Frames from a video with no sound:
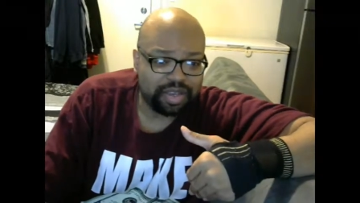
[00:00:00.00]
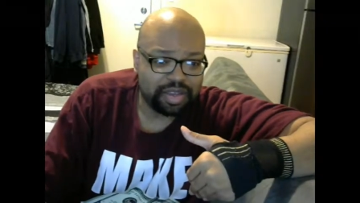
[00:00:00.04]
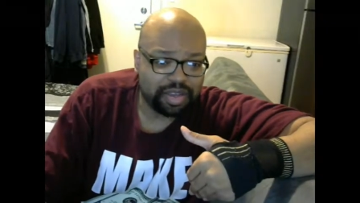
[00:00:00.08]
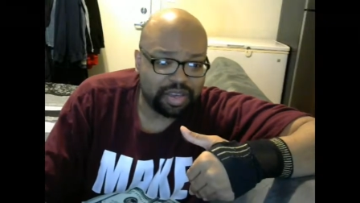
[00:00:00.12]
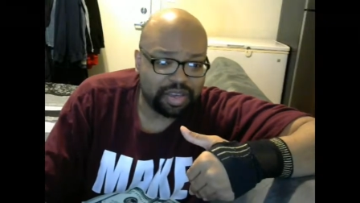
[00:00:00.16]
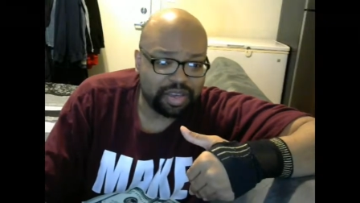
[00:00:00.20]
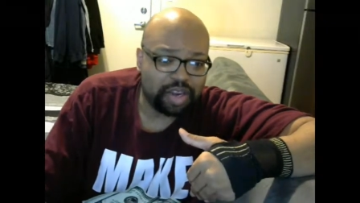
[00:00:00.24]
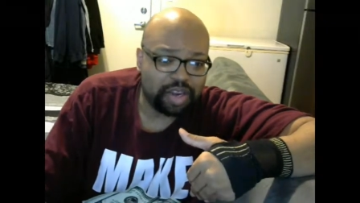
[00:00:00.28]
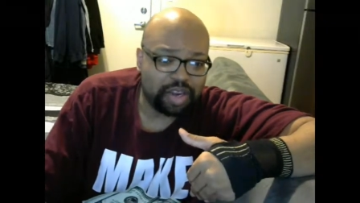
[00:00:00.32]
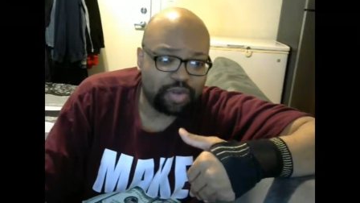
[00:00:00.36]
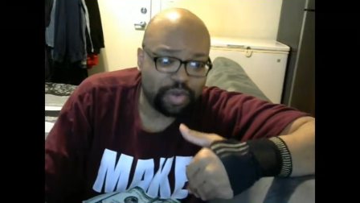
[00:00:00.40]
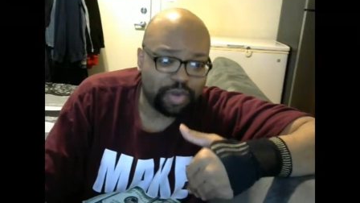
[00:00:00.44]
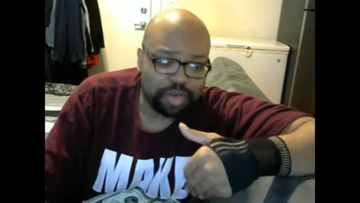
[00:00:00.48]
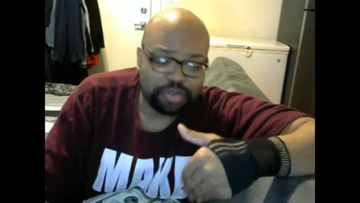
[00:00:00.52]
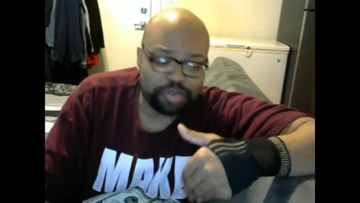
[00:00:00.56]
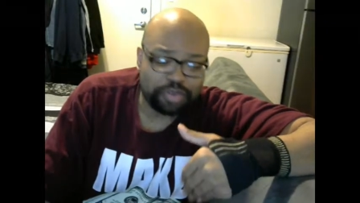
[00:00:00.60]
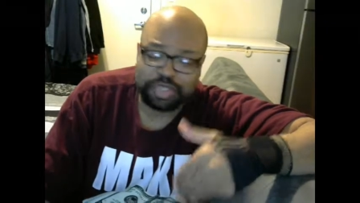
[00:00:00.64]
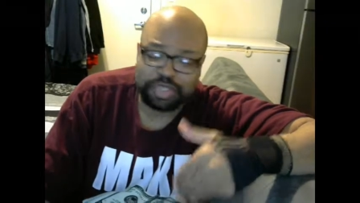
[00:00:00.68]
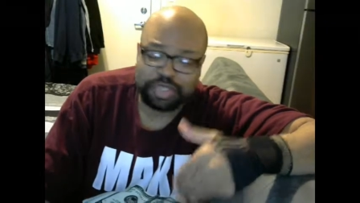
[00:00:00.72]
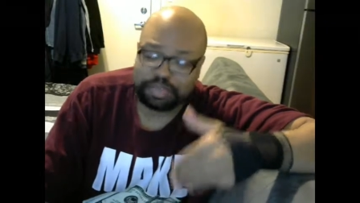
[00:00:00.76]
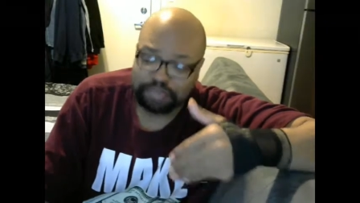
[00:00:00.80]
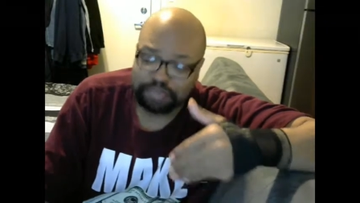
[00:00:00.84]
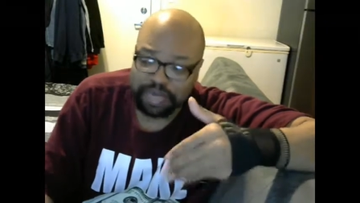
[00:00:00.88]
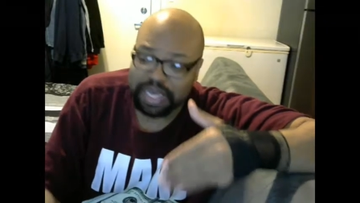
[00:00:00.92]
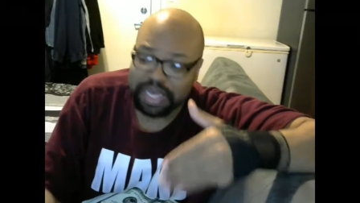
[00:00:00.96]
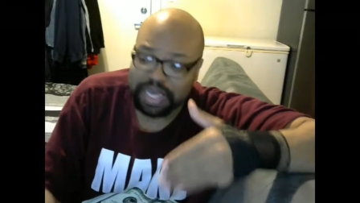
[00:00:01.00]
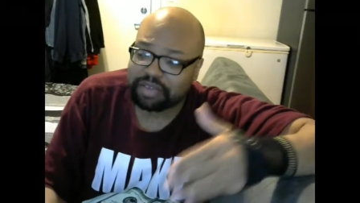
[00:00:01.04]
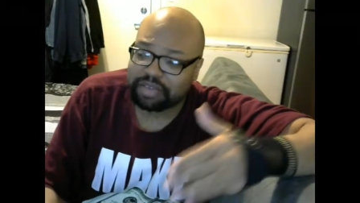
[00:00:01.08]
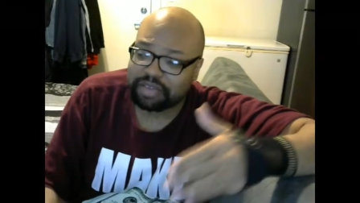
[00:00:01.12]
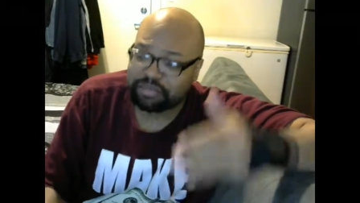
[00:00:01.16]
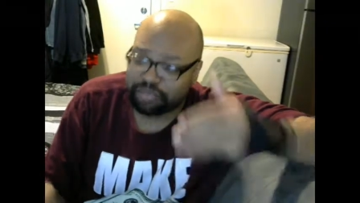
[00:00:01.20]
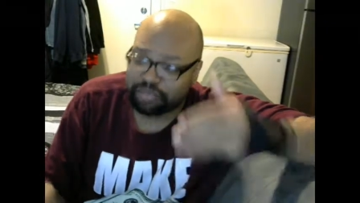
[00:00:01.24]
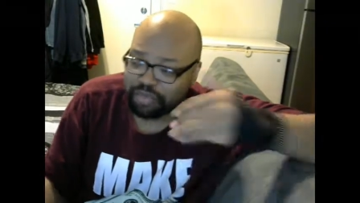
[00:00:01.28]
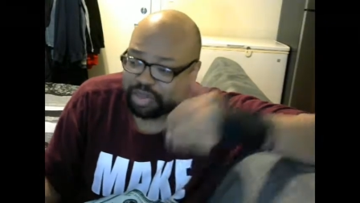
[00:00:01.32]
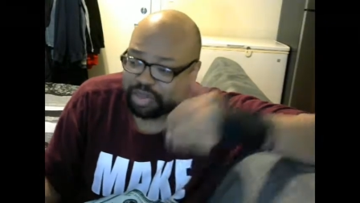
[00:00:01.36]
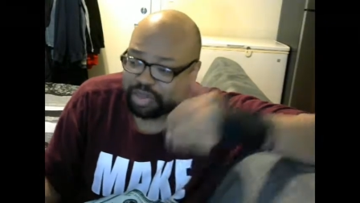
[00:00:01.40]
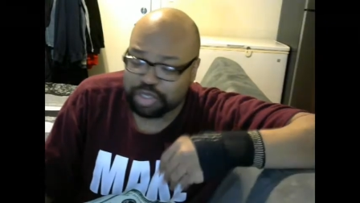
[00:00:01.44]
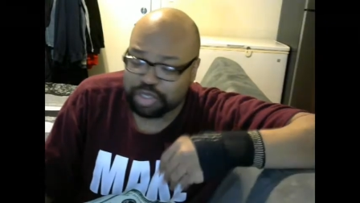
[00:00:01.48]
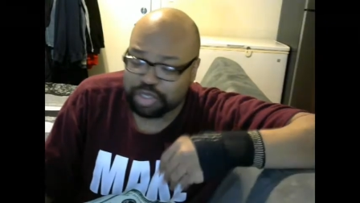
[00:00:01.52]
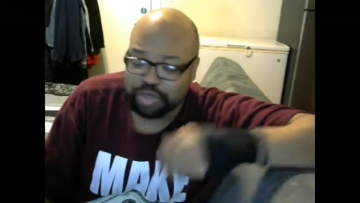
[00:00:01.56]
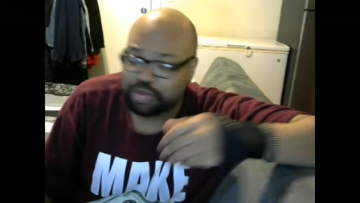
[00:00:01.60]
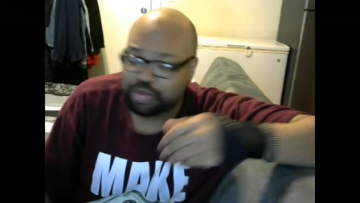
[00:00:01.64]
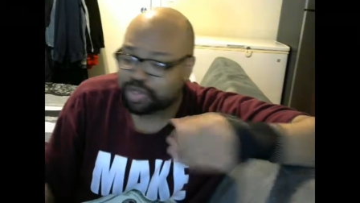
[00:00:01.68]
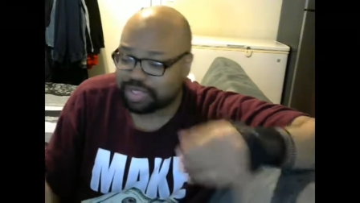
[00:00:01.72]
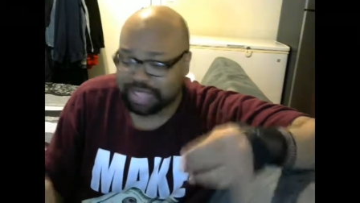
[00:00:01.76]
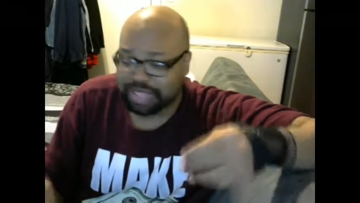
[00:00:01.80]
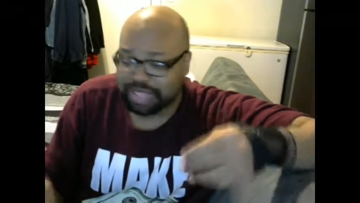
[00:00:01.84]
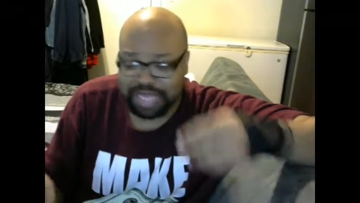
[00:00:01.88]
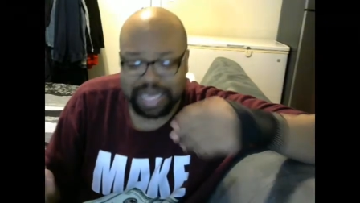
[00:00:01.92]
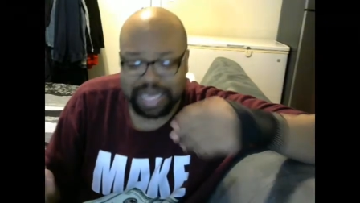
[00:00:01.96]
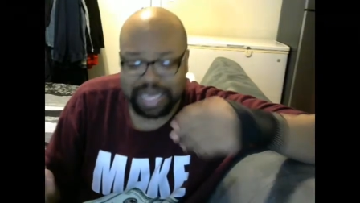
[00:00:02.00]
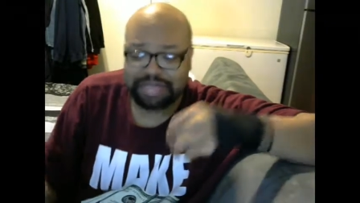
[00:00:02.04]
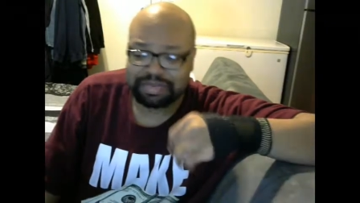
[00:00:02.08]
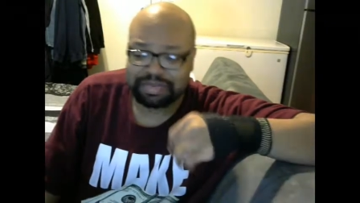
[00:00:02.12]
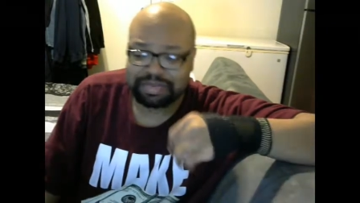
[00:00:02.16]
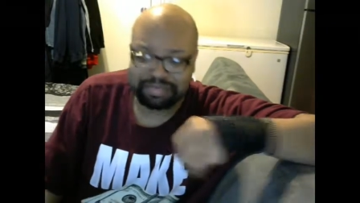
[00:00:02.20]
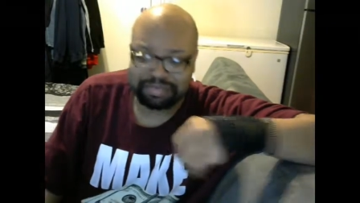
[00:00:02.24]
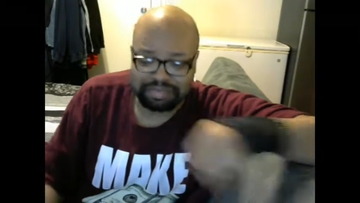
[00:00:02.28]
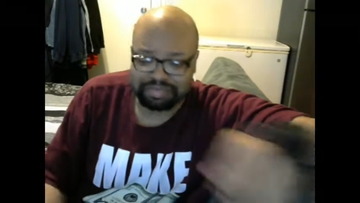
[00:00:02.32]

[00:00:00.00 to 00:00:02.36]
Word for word: You know, where the respect from the two is not